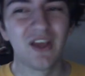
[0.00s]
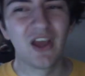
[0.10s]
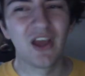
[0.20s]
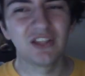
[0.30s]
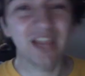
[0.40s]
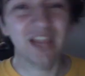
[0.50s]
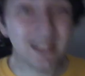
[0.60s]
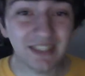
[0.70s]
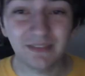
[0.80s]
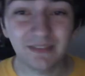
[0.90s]

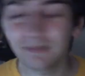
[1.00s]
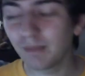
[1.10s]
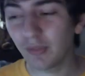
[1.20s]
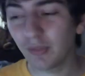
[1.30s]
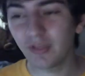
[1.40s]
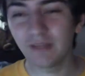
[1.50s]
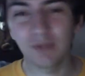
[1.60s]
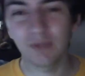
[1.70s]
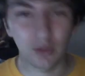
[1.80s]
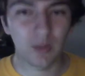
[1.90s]
daily, monthly,
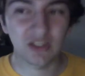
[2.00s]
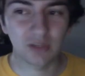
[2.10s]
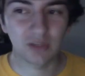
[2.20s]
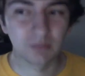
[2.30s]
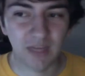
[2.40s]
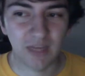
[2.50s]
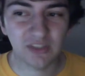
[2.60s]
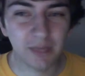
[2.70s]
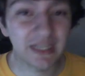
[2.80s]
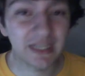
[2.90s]
as I'm
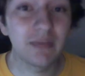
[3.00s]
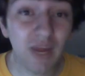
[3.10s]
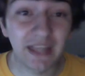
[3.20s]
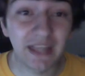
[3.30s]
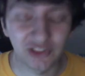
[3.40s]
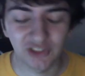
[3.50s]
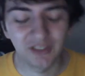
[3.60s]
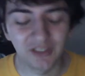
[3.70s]
getting enraged.